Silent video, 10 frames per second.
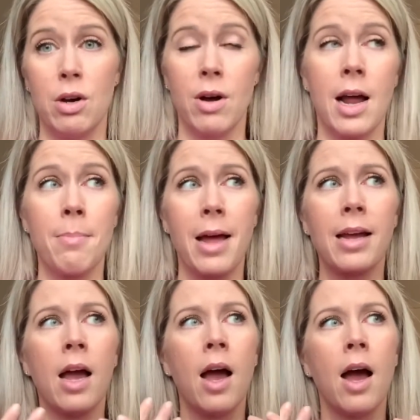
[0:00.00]
And I'm like,
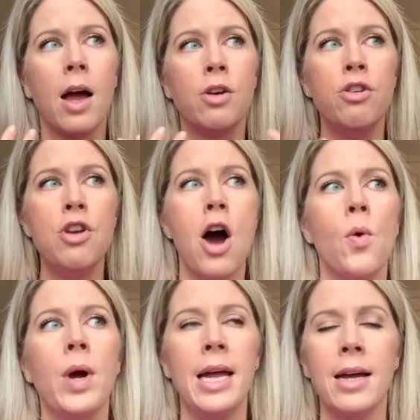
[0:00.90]

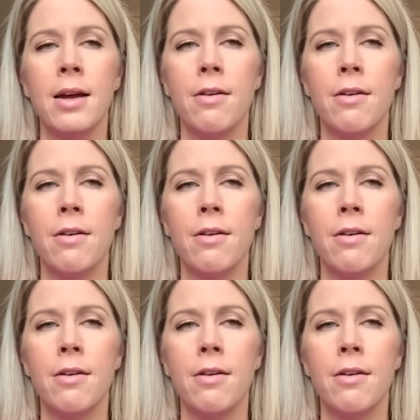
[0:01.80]
knowing